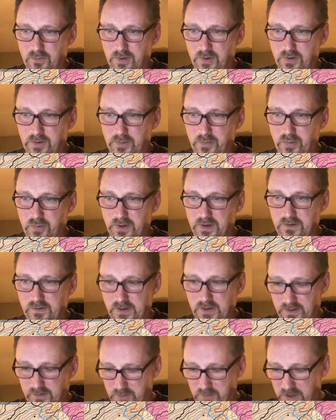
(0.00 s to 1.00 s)
with a
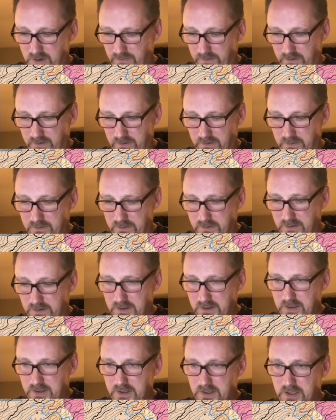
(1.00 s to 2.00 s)
0.6 buffer
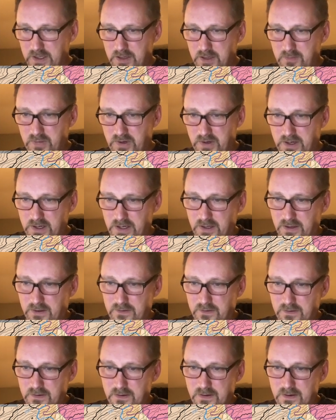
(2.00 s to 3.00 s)
in
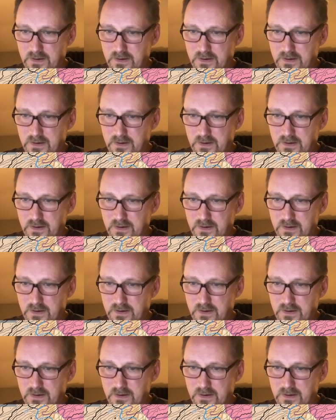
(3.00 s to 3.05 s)
behind